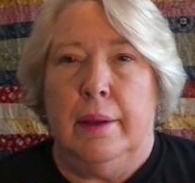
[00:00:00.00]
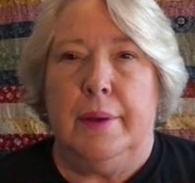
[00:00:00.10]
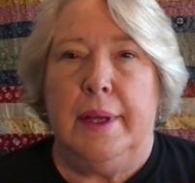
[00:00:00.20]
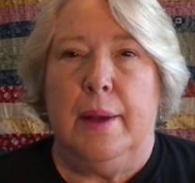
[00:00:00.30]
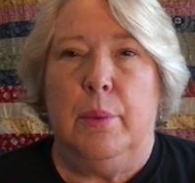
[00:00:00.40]

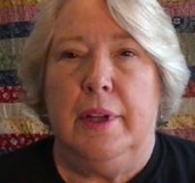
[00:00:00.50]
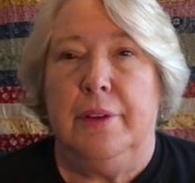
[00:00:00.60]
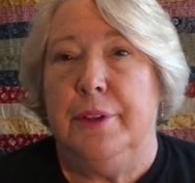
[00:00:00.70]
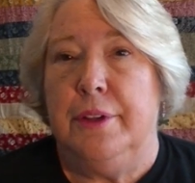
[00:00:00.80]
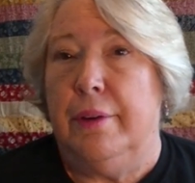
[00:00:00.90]
Okay, what
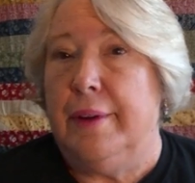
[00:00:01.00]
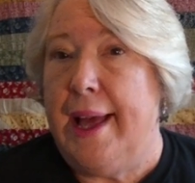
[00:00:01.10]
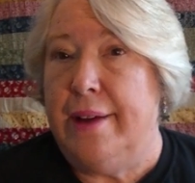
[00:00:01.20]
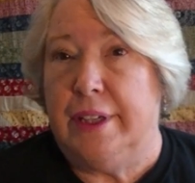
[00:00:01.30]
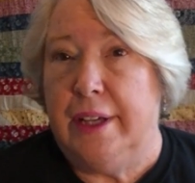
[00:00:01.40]
if you don't
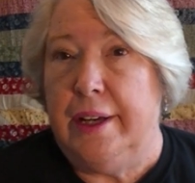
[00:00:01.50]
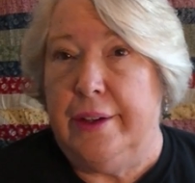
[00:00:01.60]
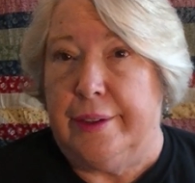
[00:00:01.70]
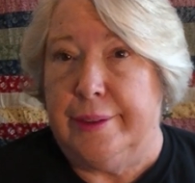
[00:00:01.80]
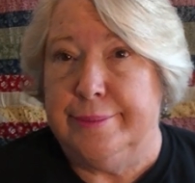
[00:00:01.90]
have a
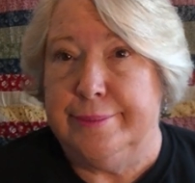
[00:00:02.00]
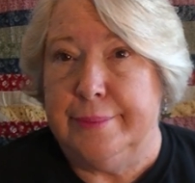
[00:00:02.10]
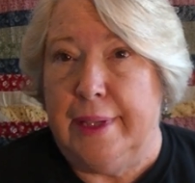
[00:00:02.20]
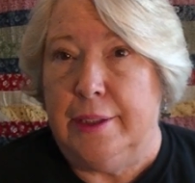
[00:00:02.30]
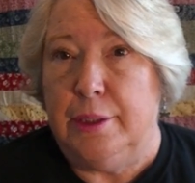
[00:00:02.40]
cutter
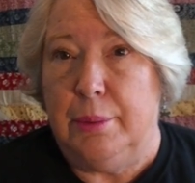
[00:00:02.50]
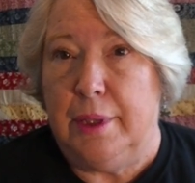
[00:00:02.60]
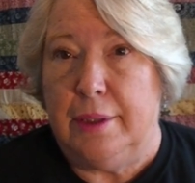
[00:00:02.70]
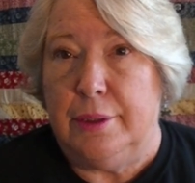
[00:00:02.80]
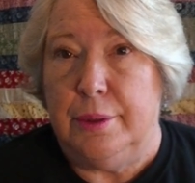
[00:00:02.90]
and you
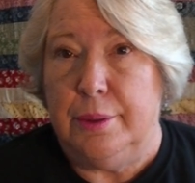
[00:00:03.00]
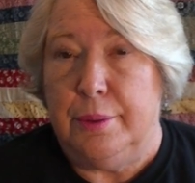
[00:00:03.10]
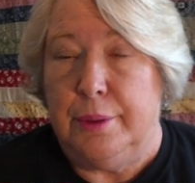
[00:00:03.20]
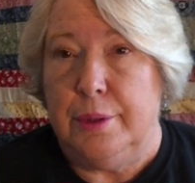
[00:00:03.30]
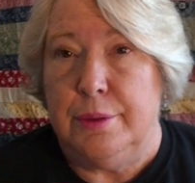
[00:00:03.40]
want
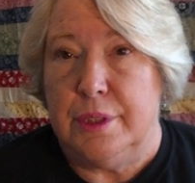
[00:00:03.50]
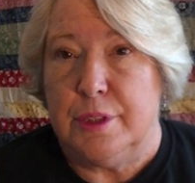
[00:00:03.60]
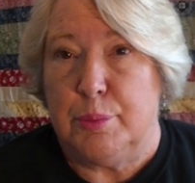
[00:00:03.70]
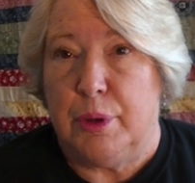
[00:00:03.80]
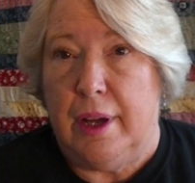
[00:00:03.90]
to use
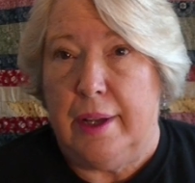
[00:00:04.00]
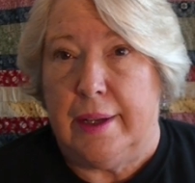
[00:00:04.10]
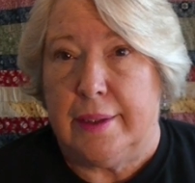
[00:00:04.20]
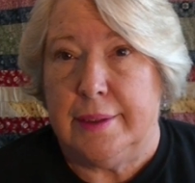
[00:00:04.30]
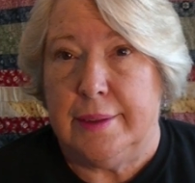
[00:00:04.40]
this
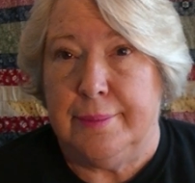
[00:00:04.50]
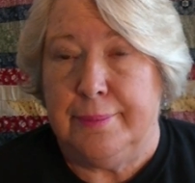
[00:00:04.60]
product?